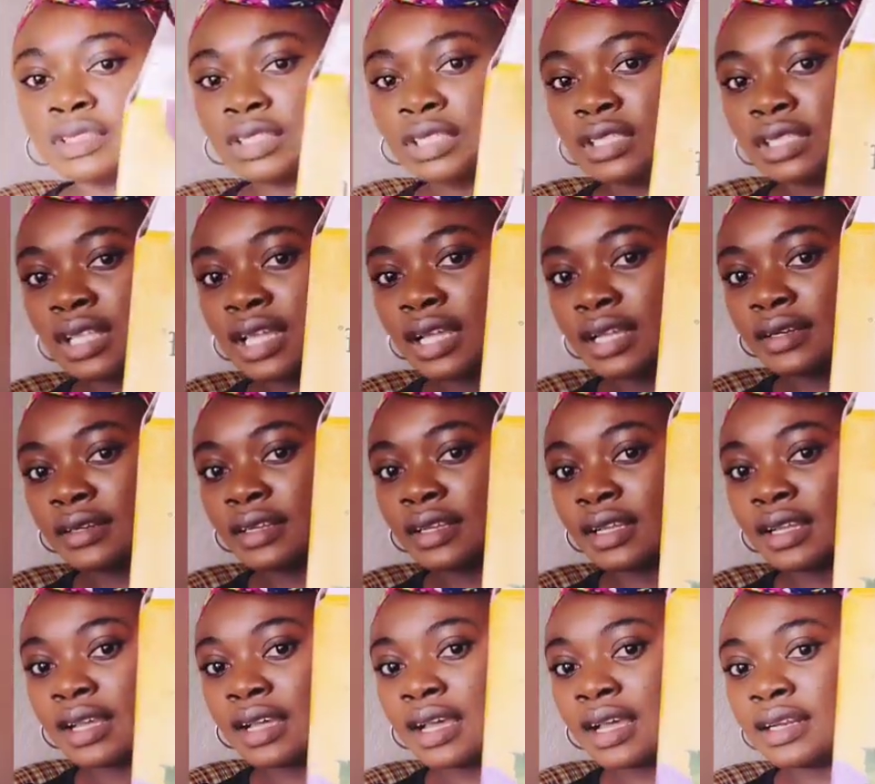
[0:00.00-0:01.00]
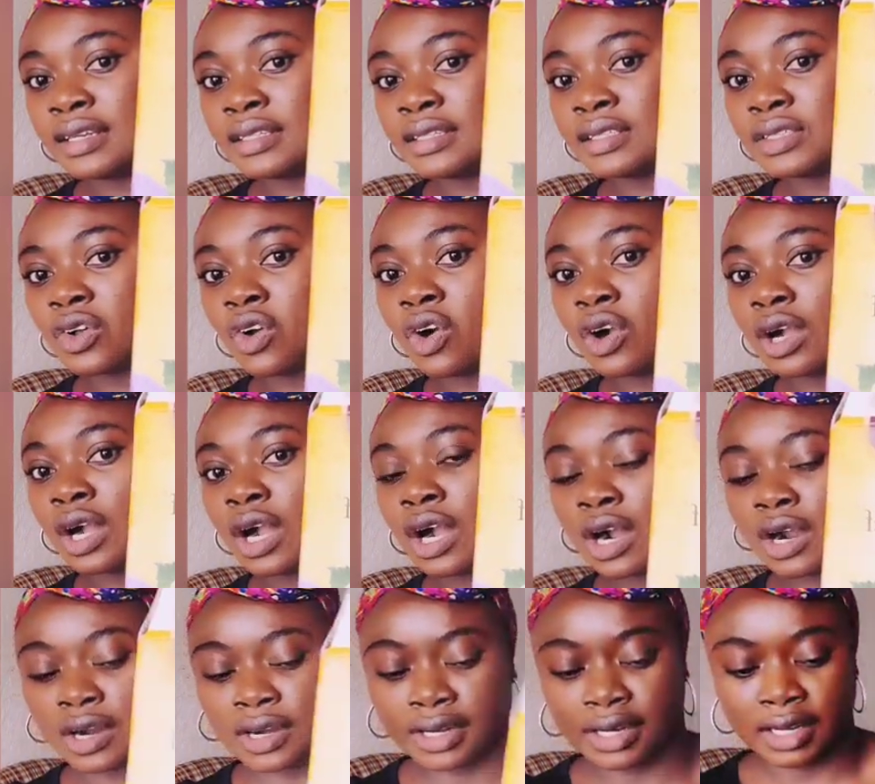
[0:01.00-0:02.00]
See that? And it's
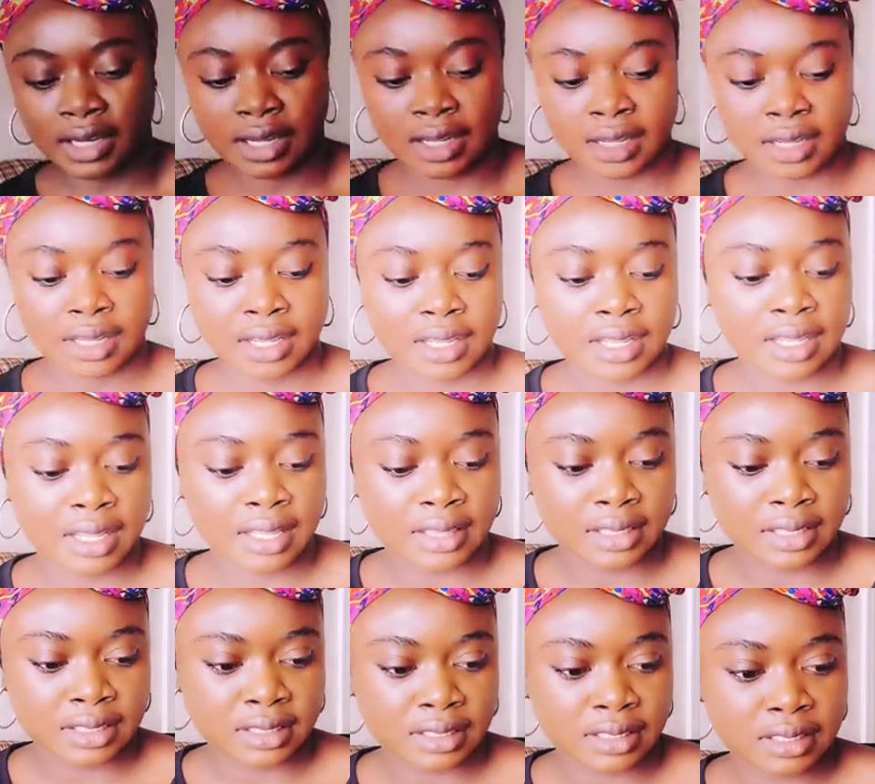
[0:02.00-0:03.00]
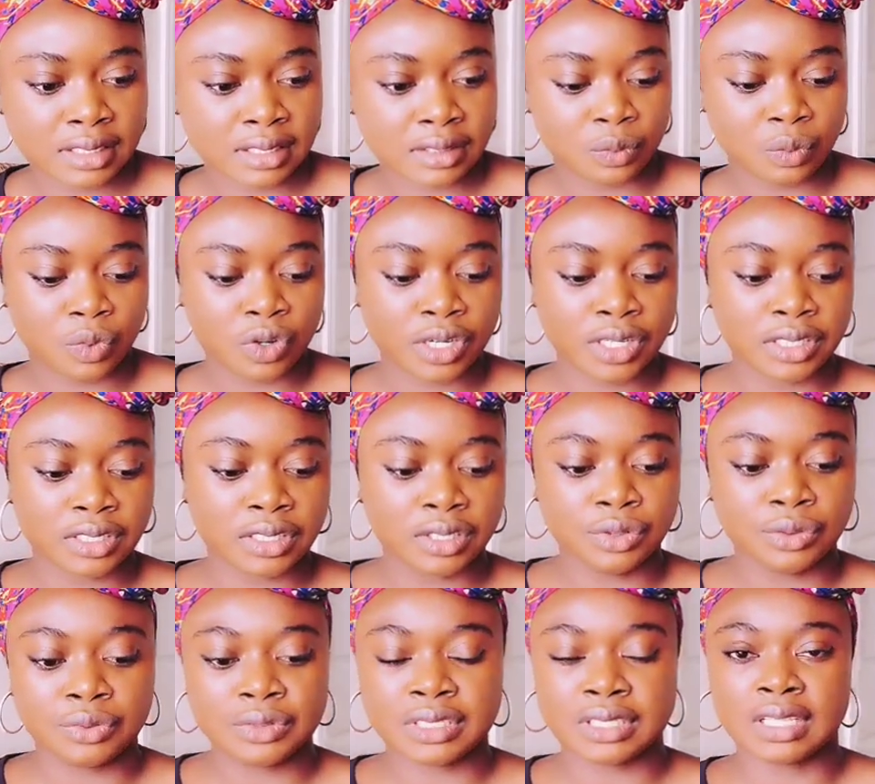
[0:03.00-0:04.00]
organic. And this is what it
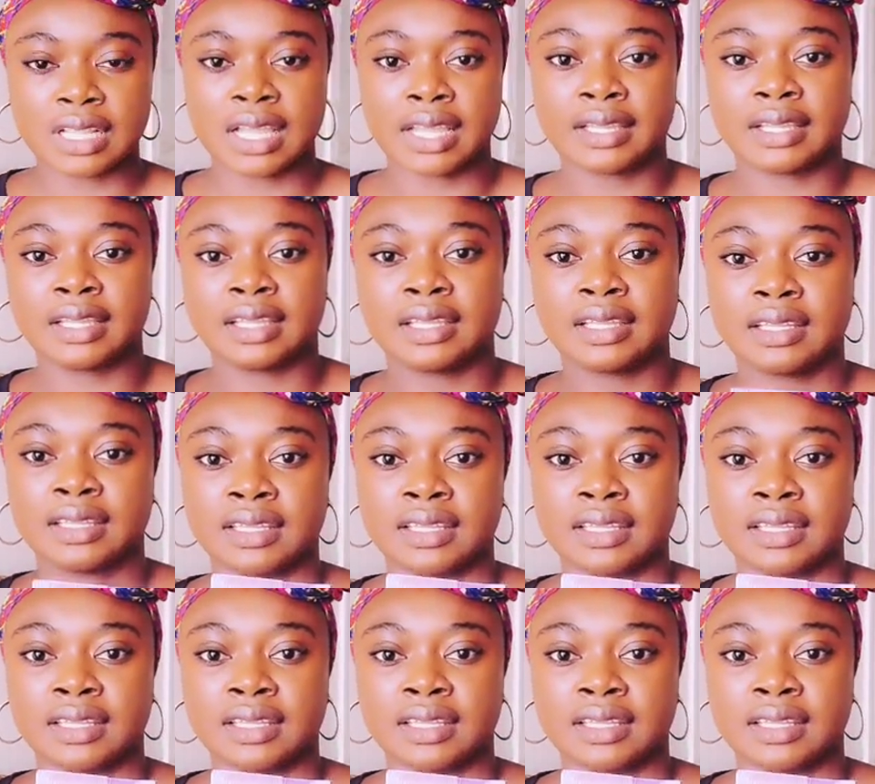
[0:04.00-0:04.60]
looks like.